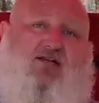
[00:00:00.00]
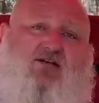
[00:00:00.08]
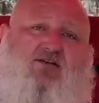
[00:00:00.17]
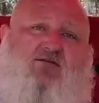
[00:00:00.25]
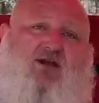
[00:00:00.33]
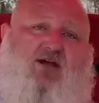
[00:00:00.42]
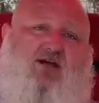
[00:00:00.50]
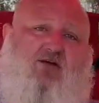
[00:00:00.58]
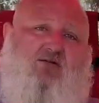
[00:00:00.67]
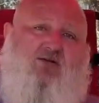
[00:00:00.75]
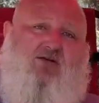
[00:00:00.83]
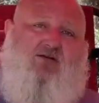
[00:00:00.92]
I do that
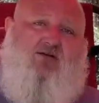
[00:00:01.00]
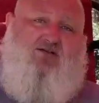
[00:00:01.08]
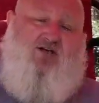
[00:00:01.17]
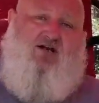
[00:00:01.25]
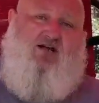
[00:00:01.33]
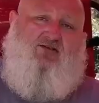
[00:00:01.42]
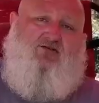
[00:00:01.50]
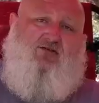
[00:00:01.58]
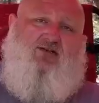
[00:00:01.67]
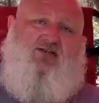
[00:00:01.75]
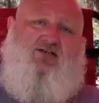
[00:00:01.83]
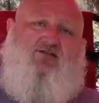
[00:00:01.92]
all year because I got
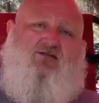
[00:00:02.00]
trees,